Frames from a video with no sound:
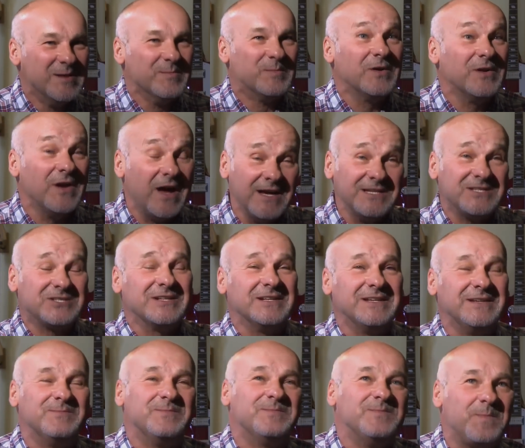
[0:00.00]
But
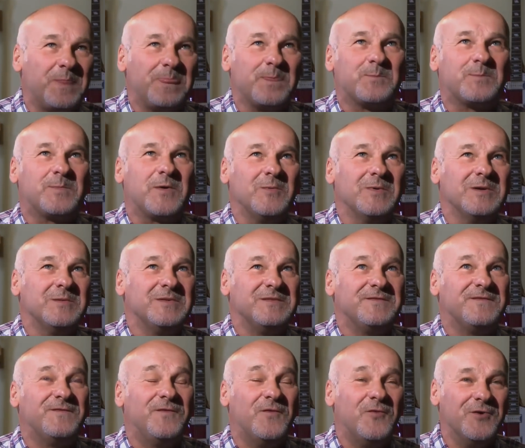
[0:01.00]
actually, probably
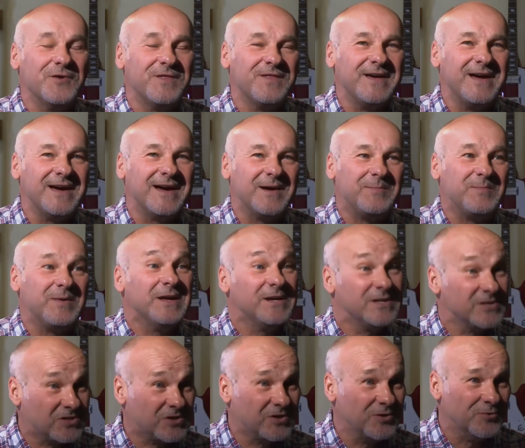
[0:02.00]
before that, I played
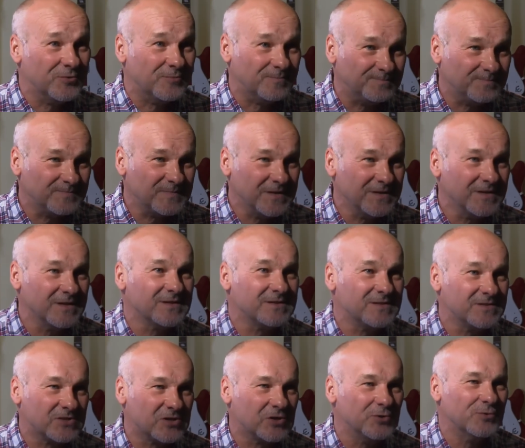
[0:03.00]
at school, at the
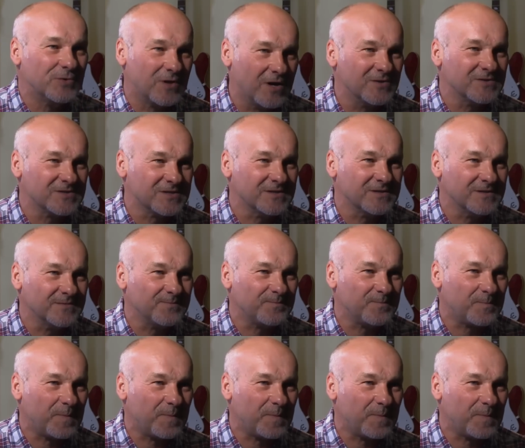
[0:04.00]
school concert.